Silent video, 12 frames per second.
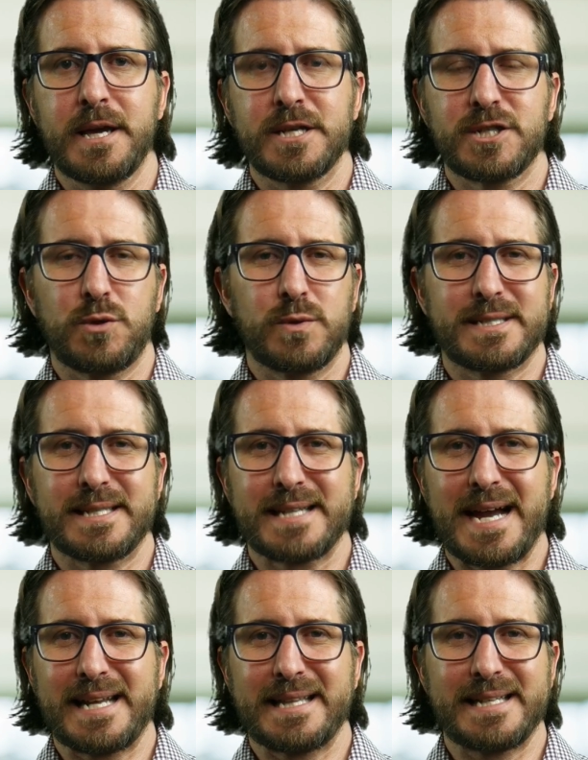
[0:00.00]
She was
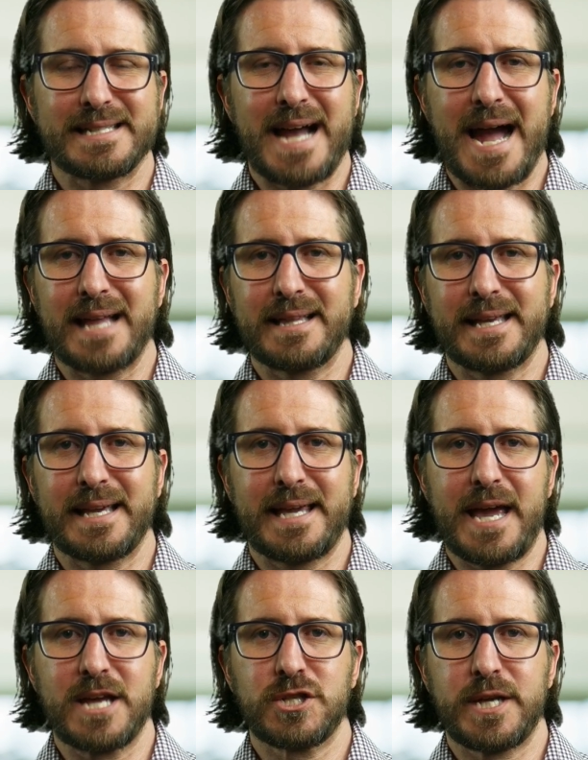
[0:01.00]
designing these highly
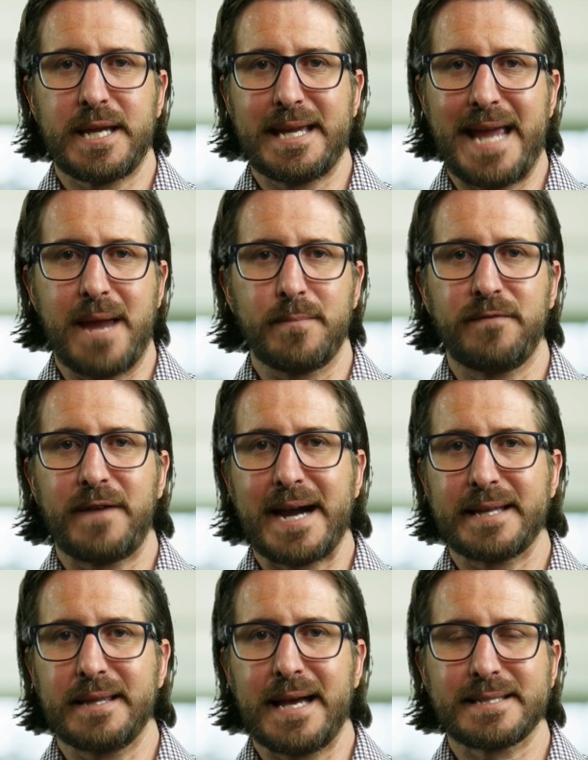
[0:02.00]
engaging,
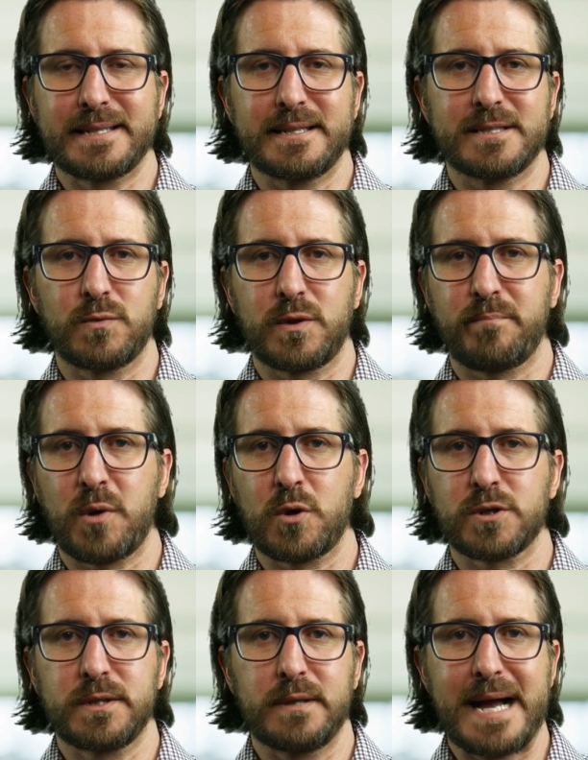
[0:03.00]
gamified lessons with
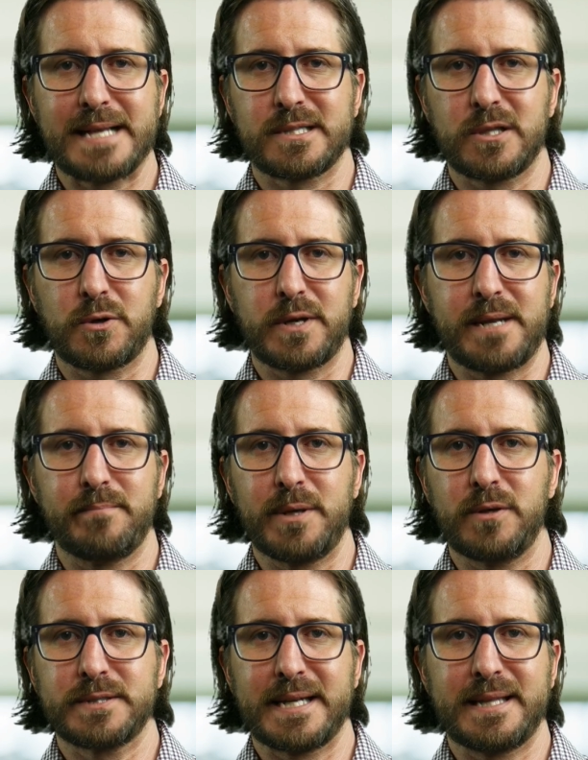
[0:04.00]
personalized learning
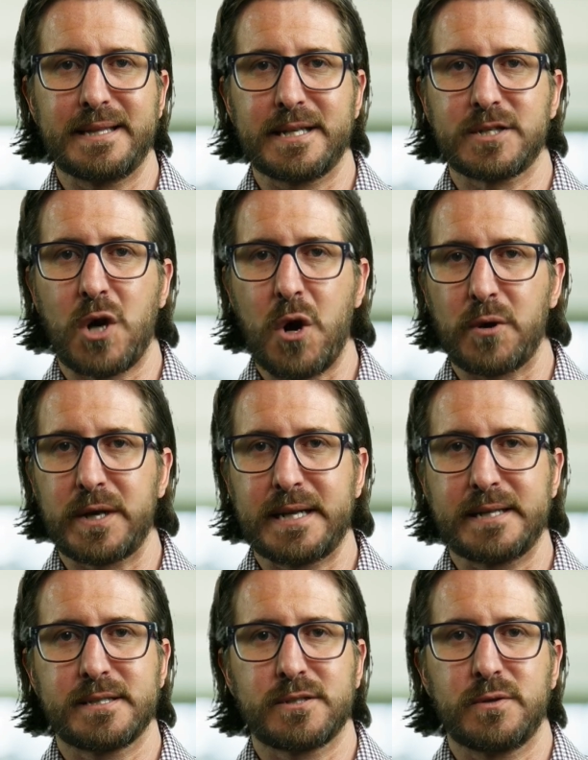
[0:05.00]
built in that
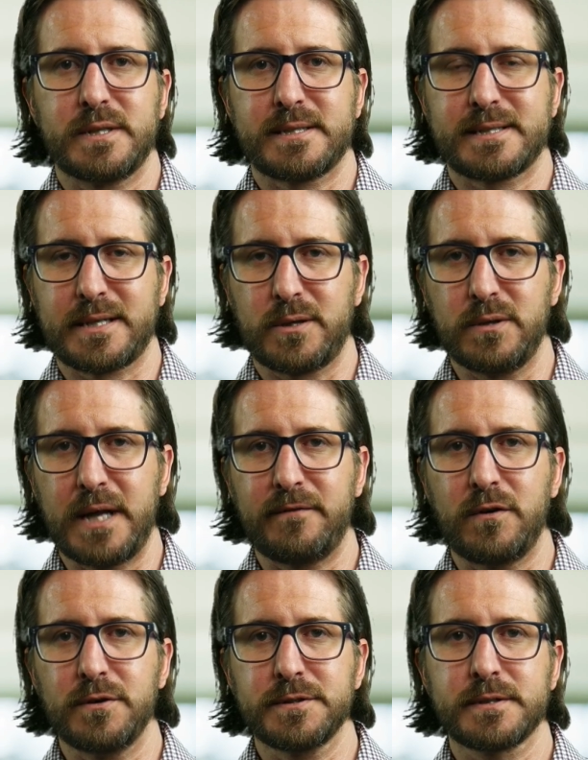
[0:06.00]
targeted students' skill
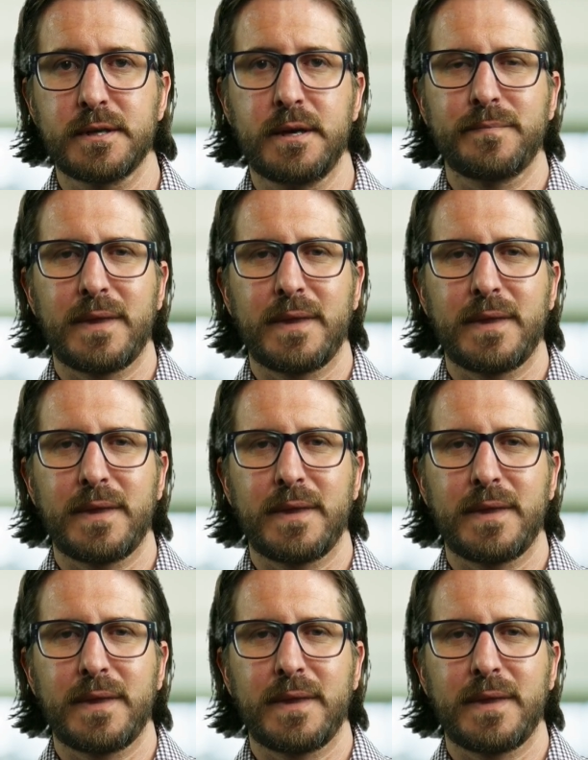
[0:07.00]
levels.